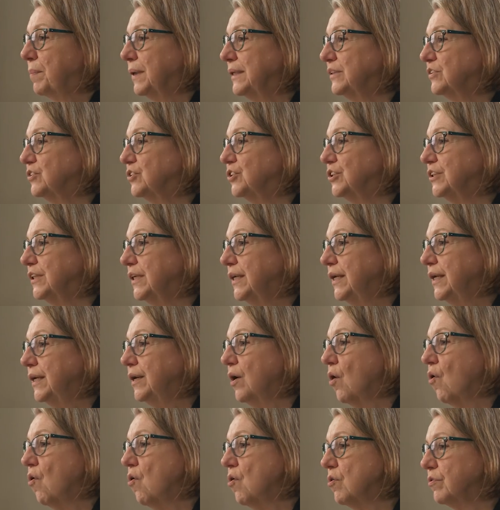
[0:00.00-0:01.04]
But
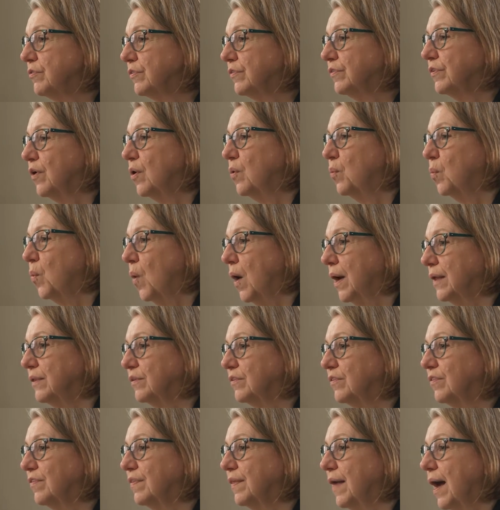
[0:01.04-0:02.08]
she also
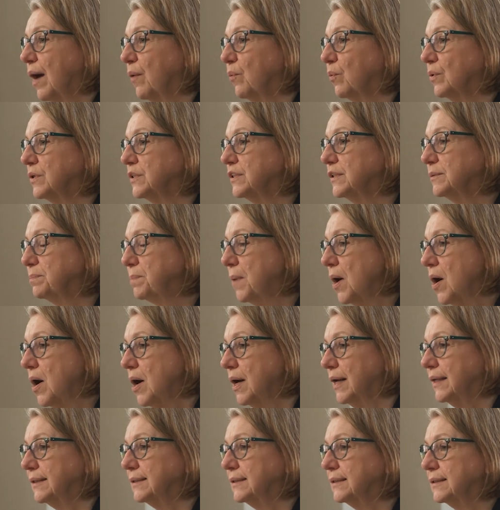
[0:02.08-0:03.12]
wants that
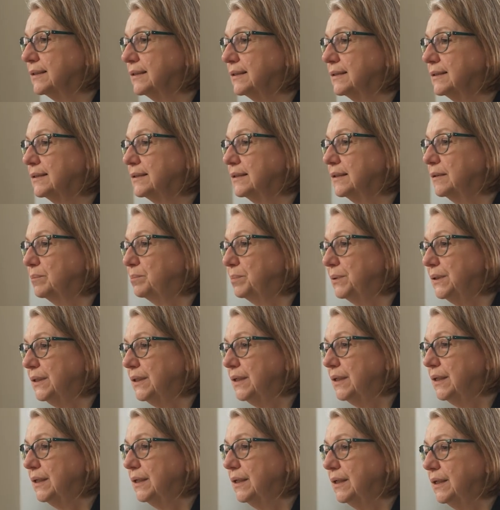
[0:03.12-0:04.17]
response to
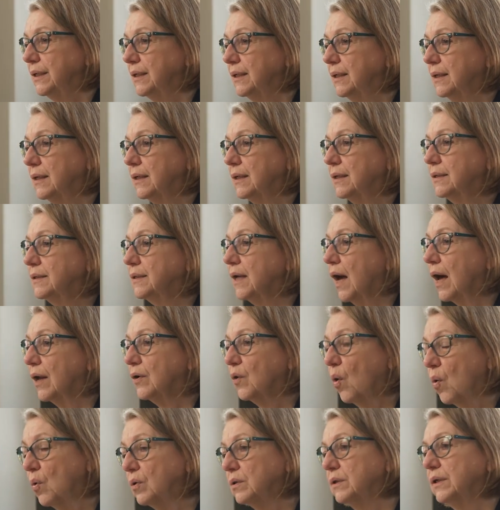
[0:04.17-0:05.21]
be
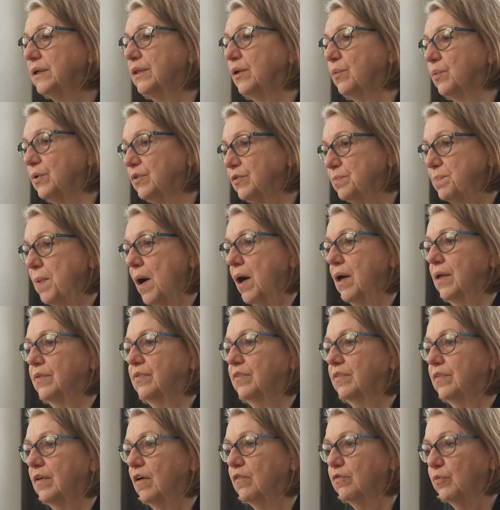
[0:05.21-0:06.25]
not only the
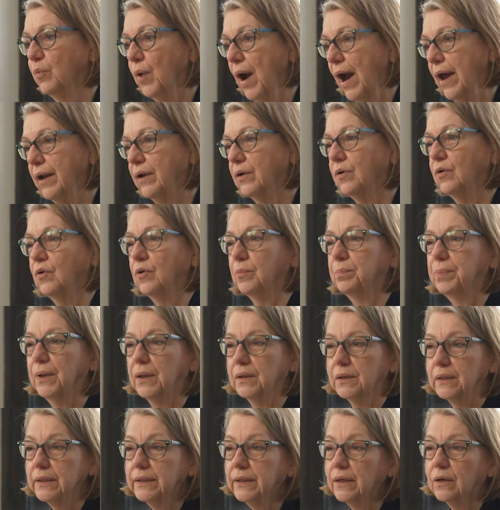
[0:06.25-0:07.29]
response of radical
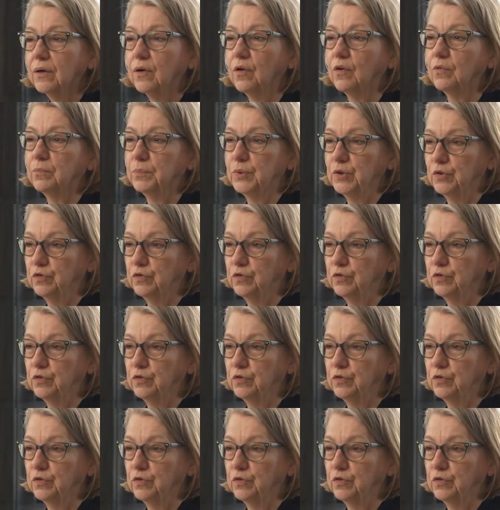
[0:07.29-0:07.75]
political